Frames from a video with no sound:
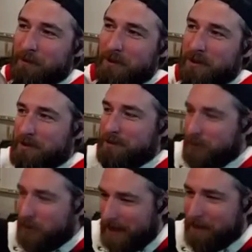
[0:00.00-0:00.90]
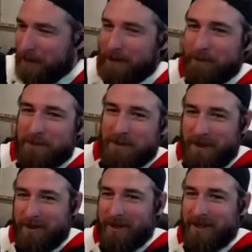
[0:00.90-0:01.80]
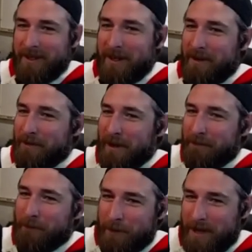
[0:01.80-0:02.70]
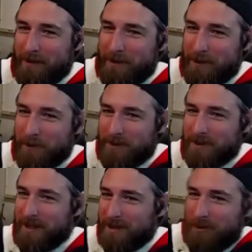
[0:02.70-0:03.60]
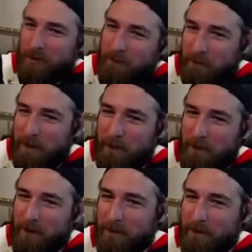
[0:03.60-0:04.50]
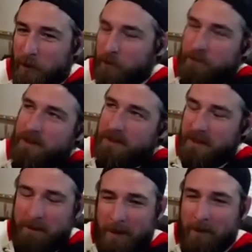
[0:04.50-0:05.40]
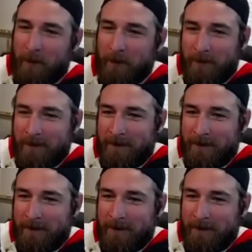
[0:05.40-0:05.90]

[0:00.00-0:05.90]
with the tractor beam security, if you got four down dudes, that's 12 people or 16 people